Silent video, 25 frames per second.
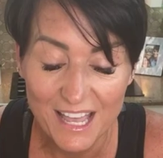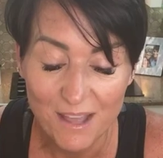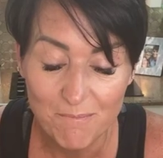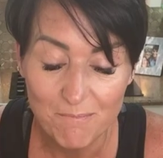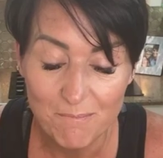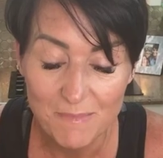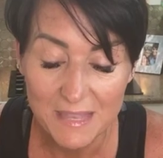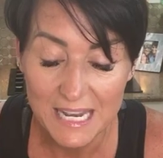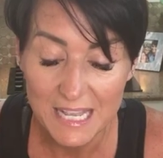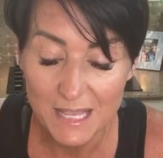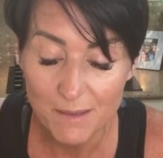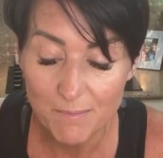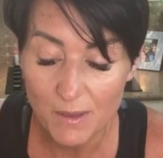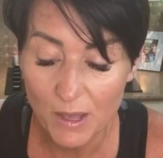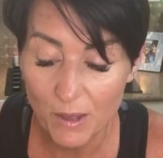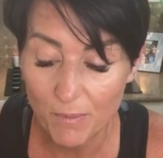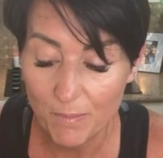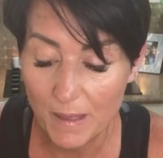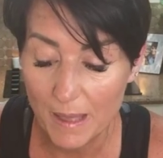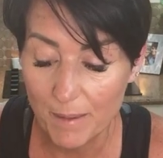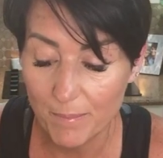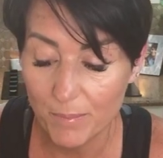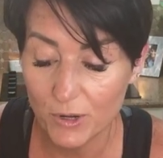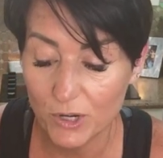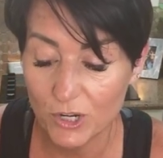mini bell
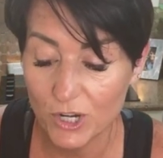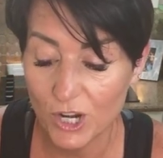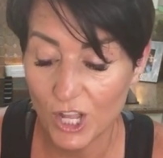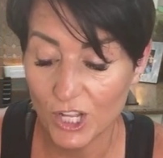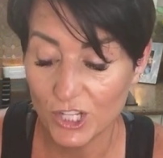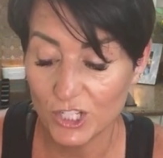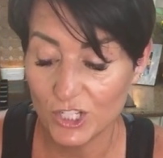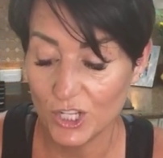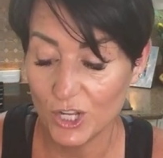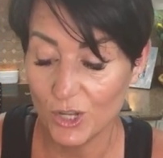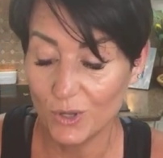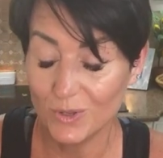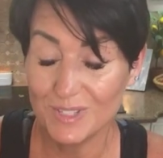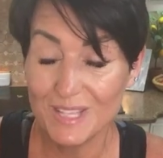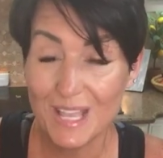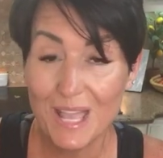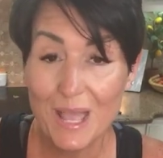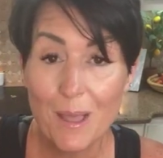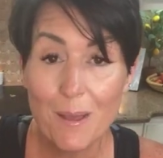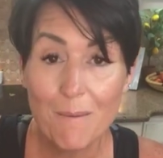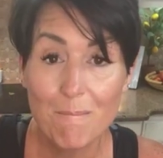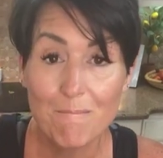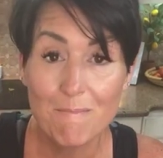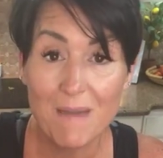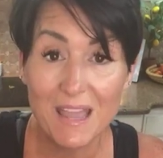pepper nachos
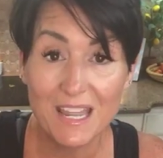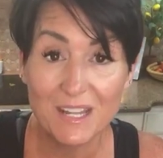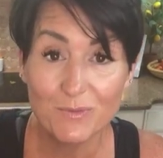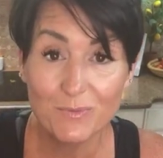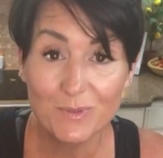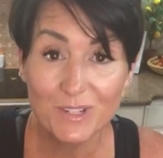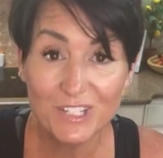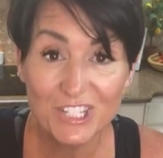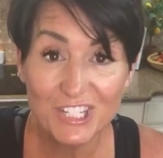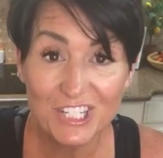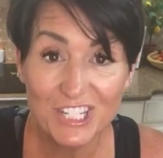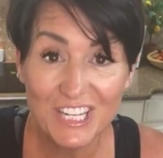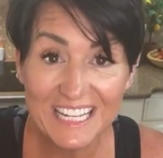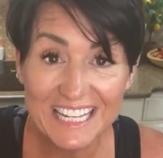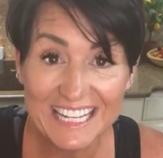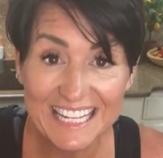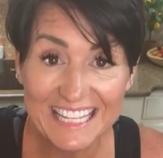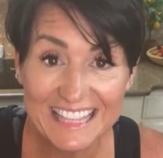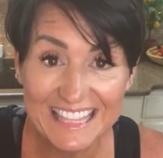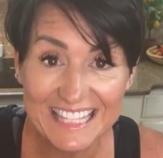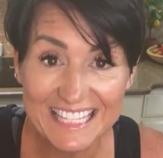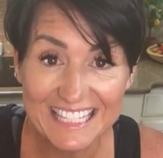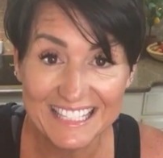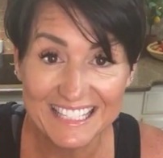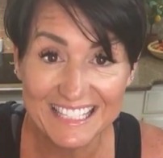made with
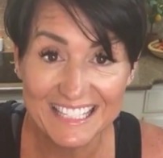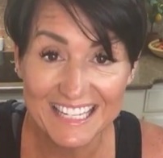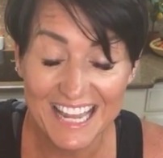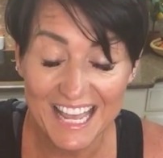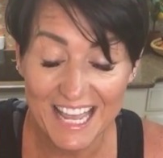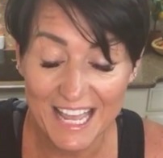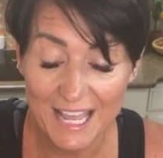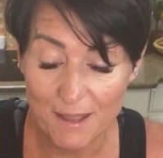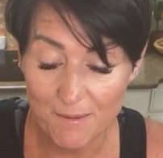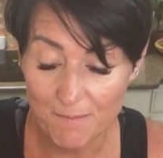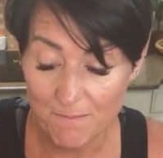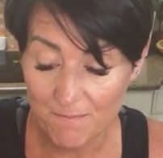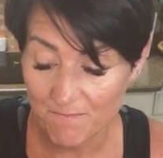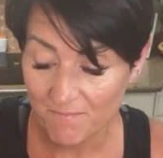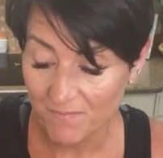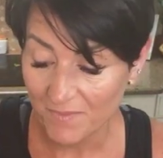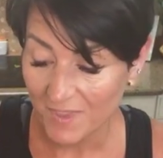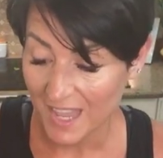chicken this time.